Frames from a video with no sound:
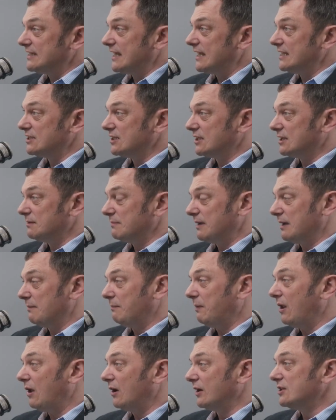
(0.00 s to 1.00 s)
data can be
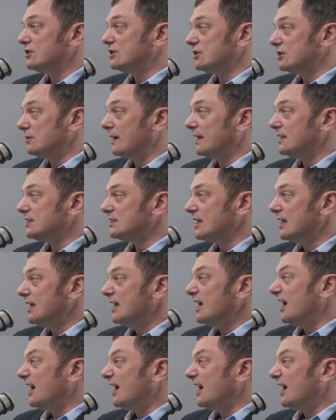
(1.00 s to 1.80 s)
applied to it.